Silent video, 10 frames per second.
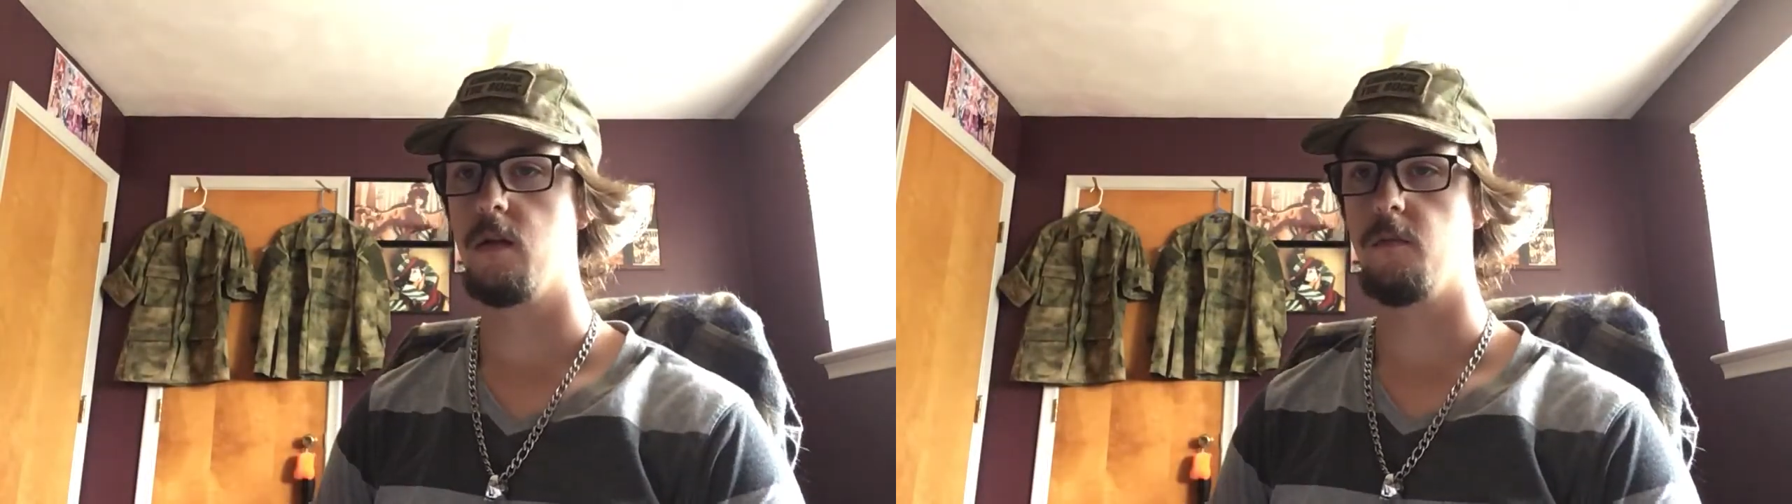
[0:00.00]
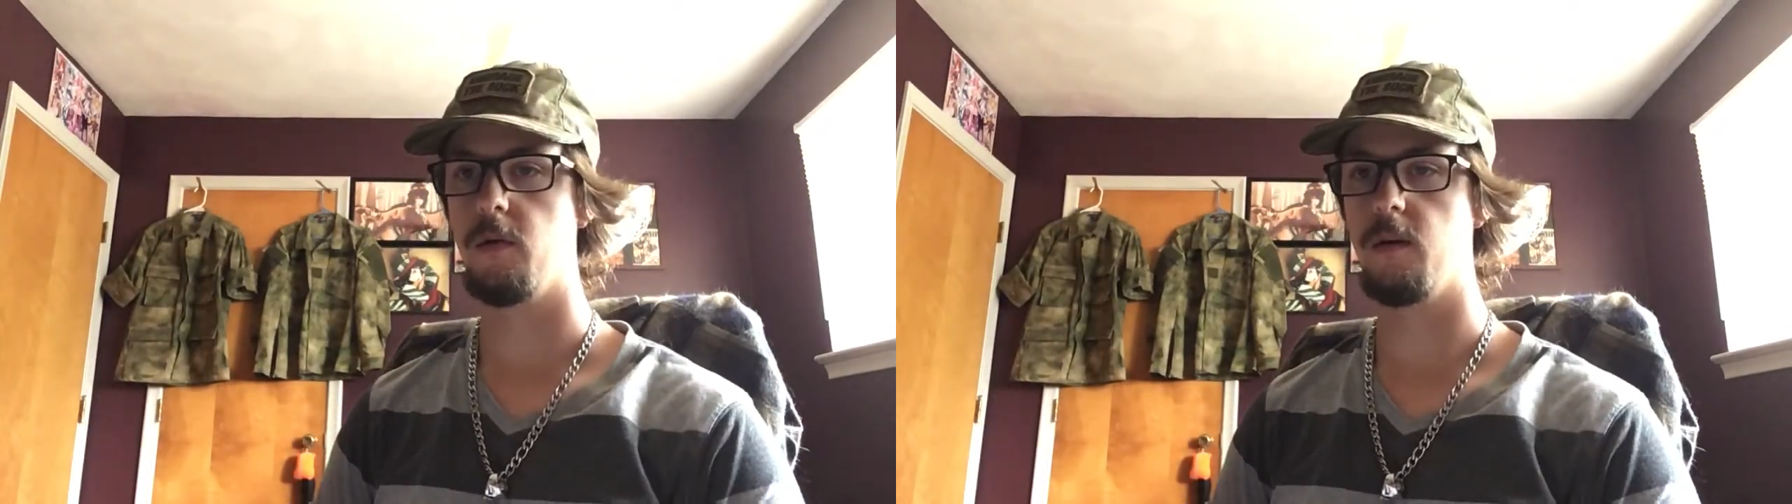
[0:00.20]

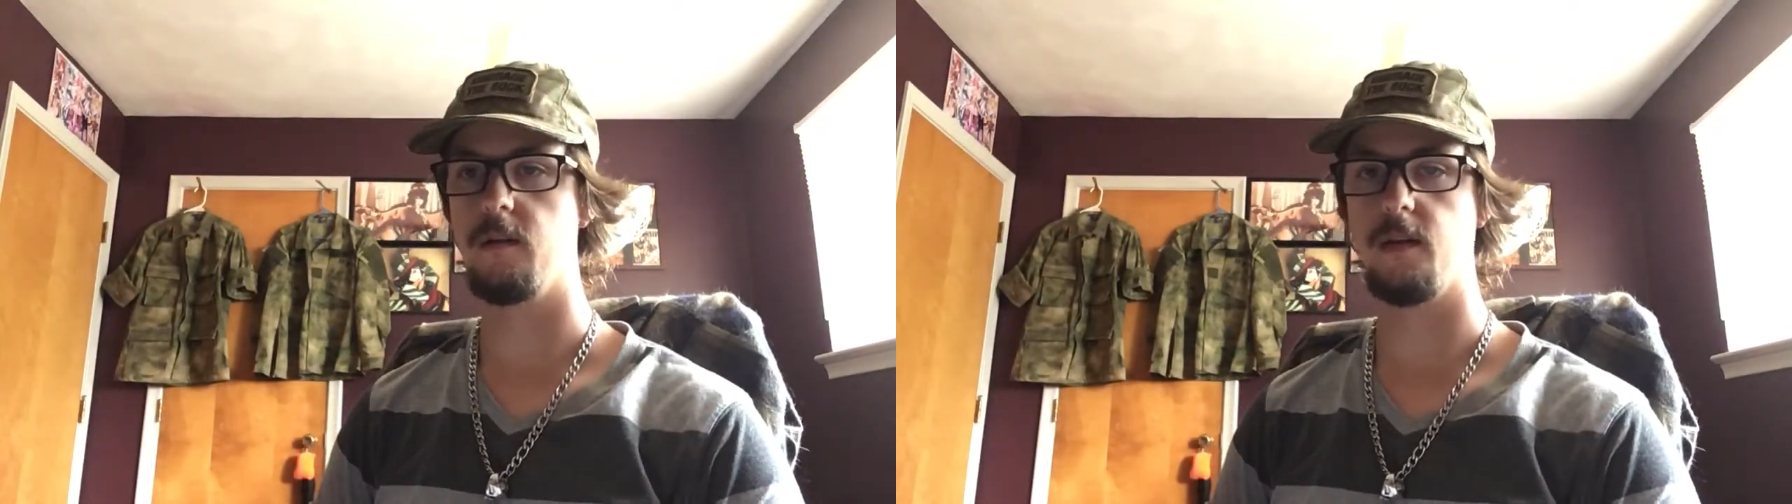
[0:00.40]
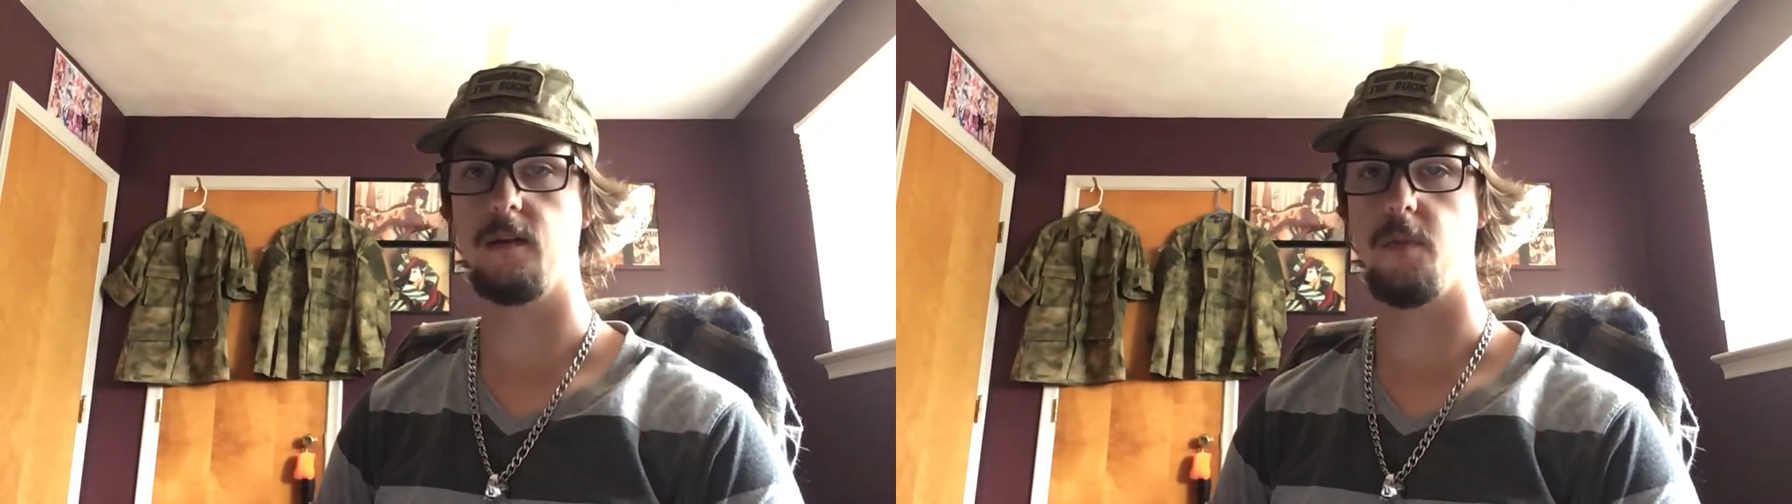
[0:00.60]
put
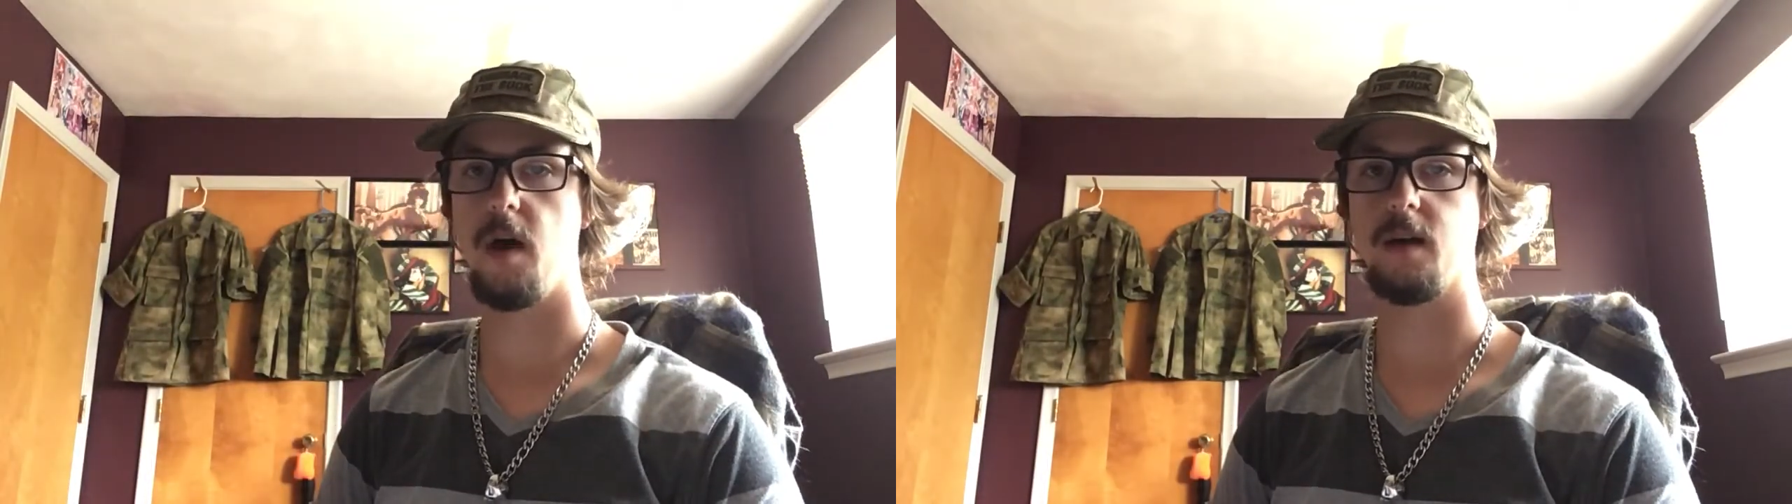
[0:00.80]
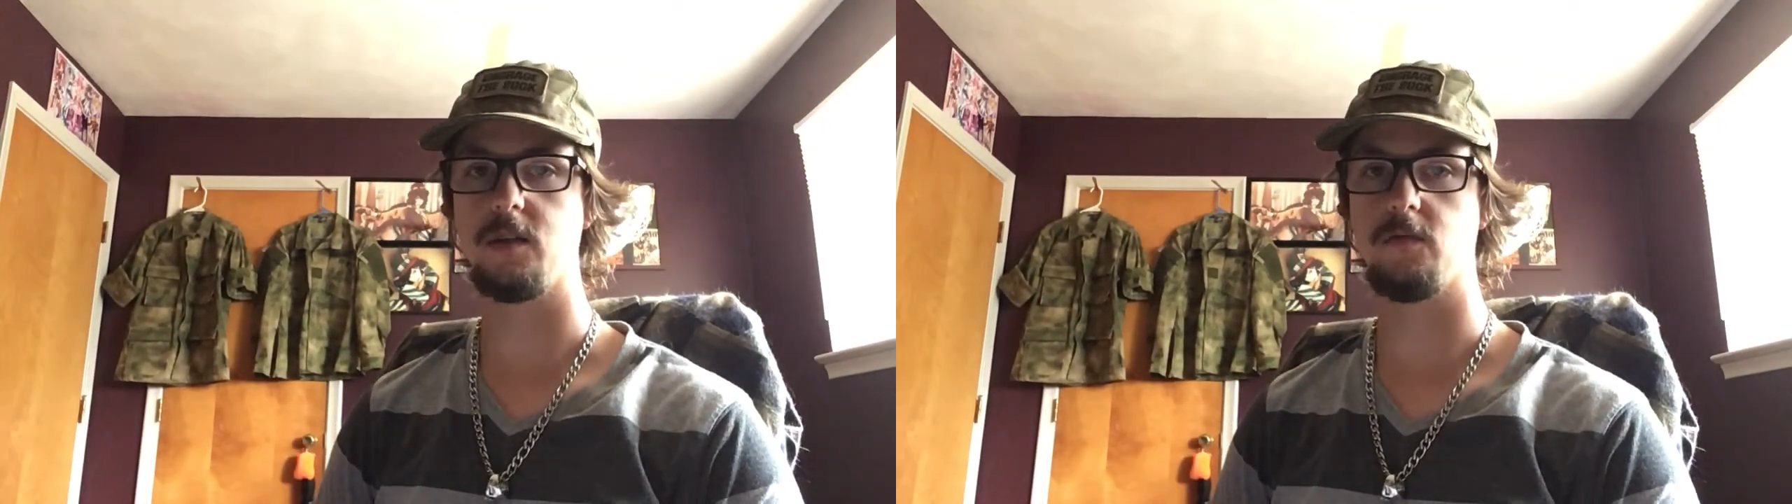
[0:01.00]
anything in the
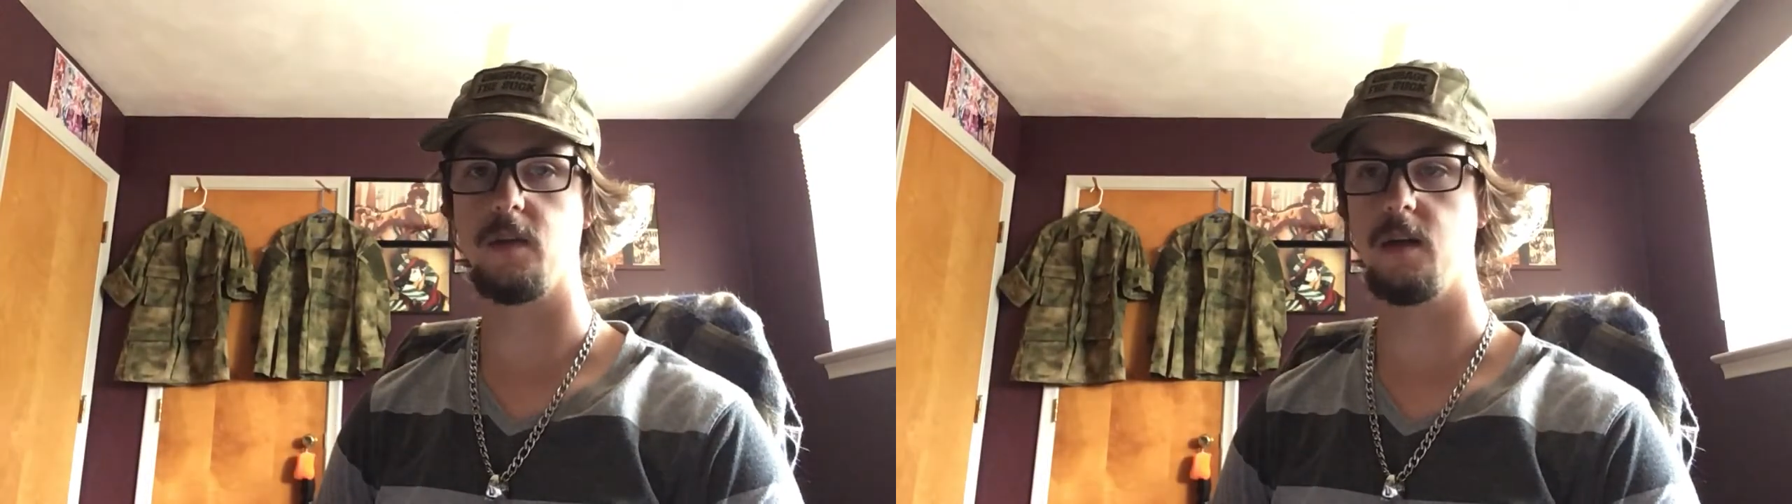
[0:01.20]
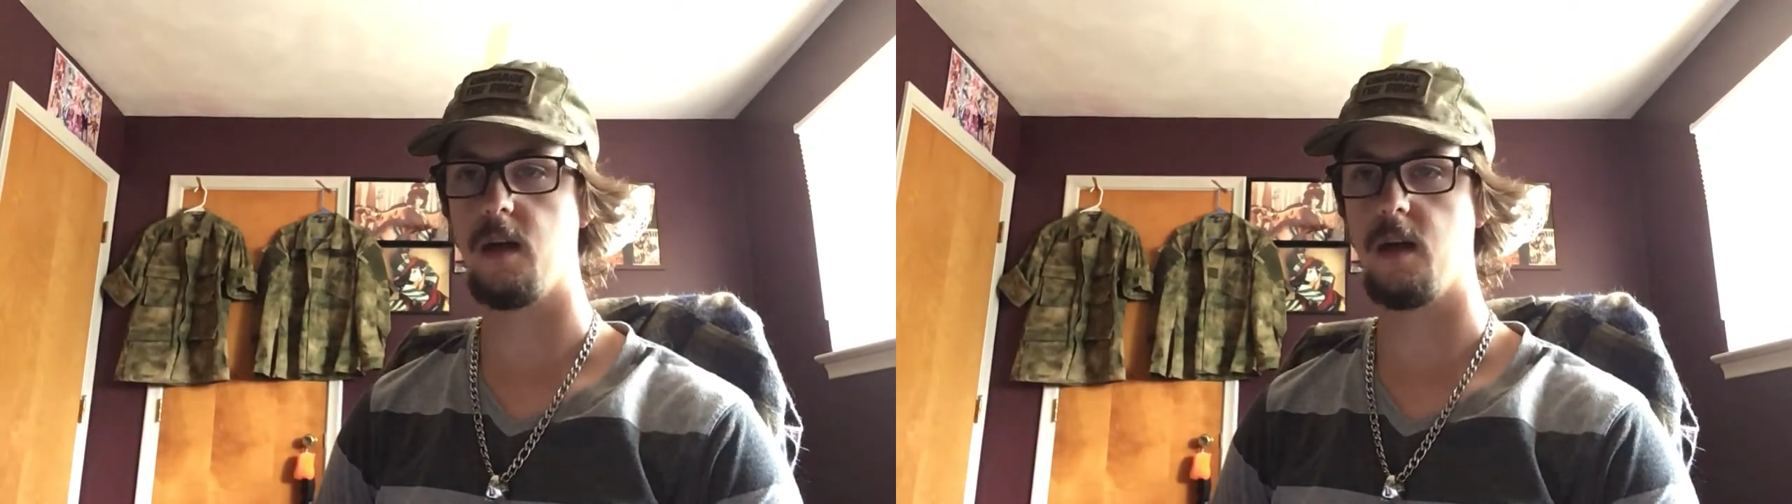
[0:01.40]
pockets, really.